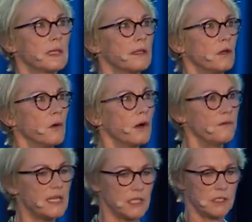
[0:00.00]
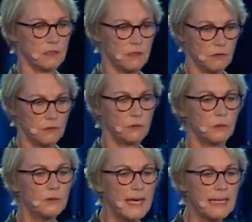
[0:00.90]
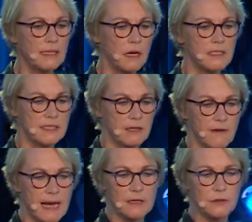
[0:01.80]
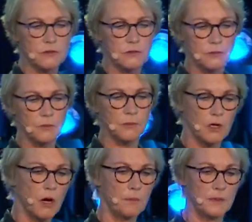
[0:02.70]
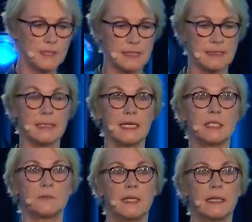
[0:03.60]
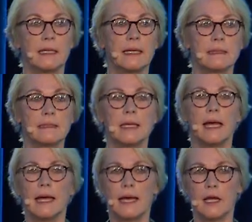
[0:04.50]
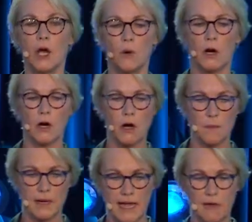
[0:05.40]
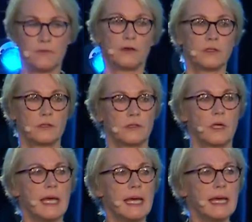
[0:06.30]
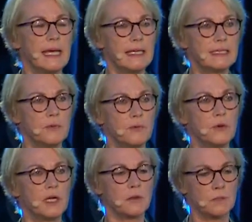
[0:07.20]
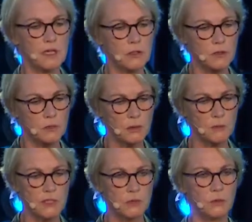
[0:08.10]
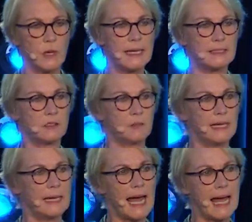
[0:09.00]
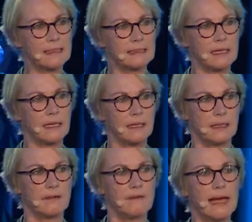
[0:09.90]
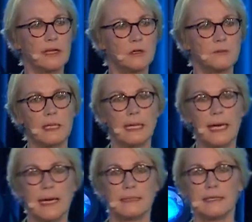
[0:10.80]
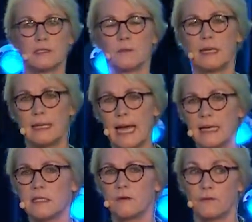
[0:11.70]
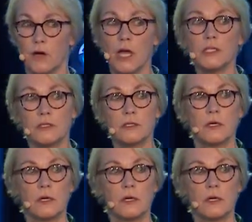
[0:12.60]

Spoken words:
that our vision to create lasting values through competence, experience, and our common efforts is important, because what we do has to be lasting. The values we create has to be lasting for us